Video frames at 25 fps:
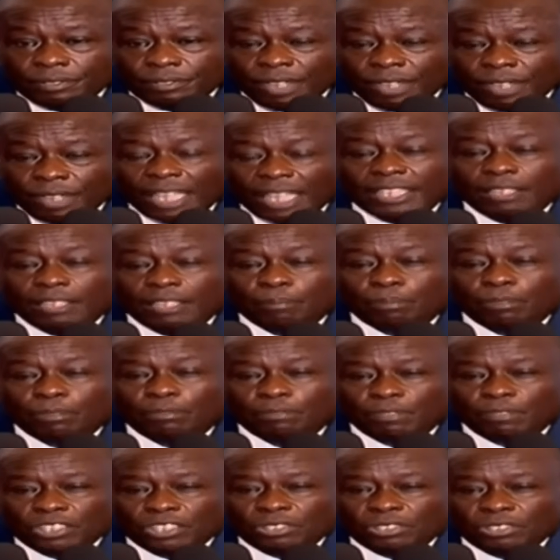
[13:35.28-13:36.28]
and the
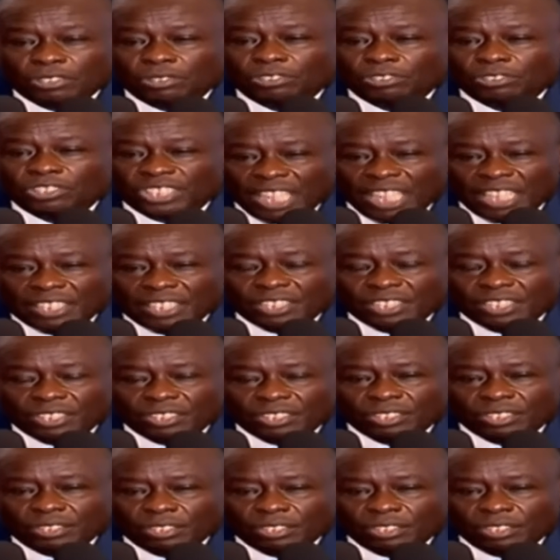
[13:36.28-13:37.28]
professional
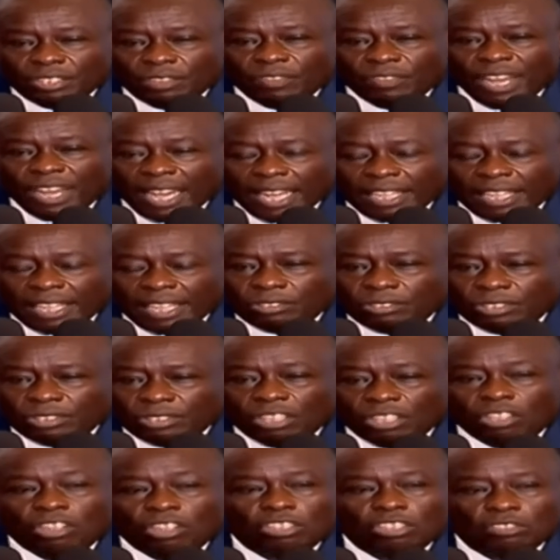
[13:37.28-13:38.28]
judges of the High Court,
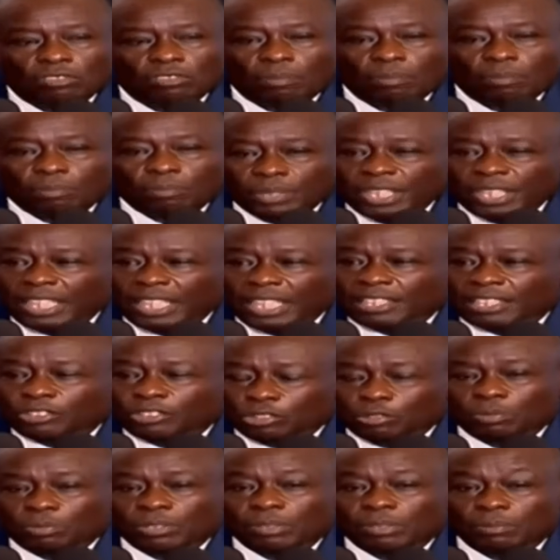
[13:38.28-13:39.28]
the Court of Appeal, and the
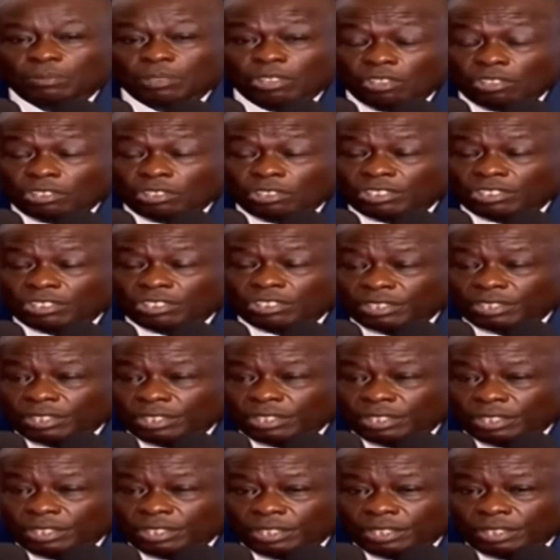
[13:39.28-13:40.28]
Supreme Court.
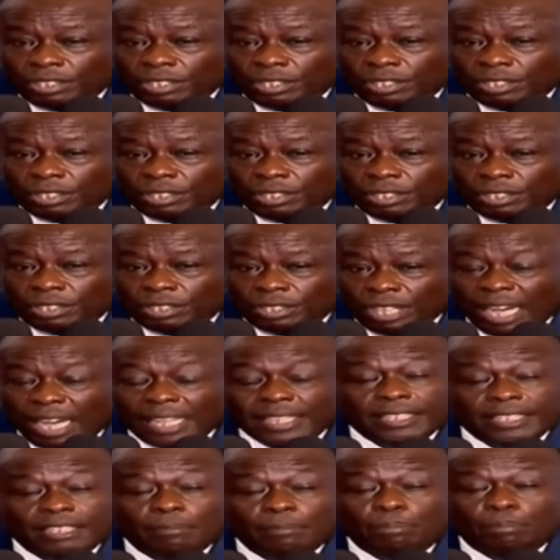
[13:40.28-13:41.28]

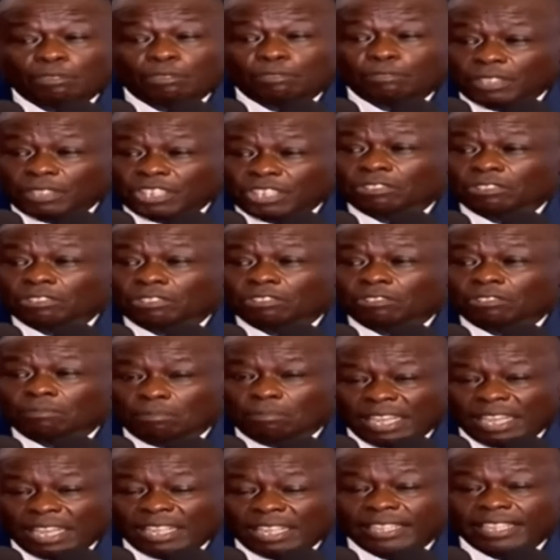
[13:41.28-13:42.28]
And in the professional
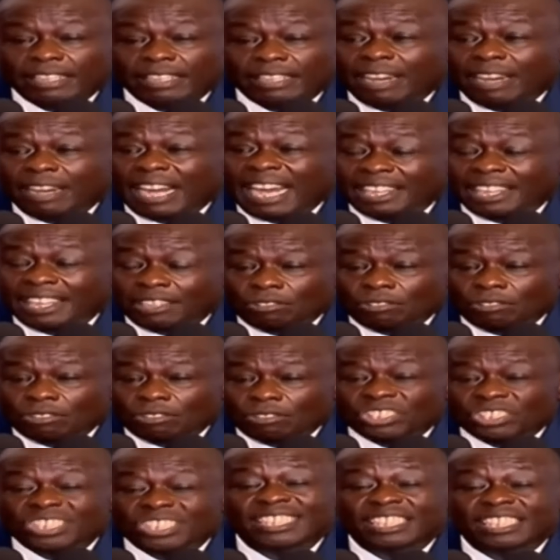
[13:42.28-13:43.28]
manner they have handled
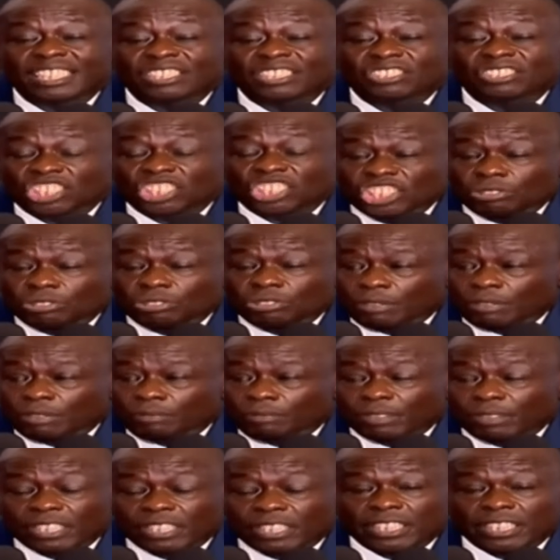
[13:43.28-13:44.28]
serious issues
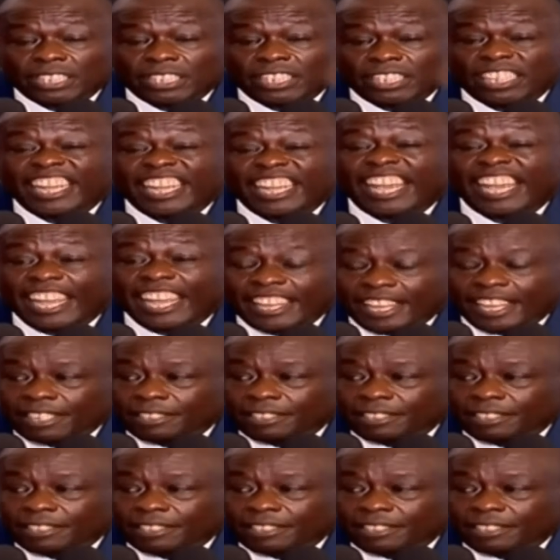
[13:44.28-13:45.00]
affecting Kenya.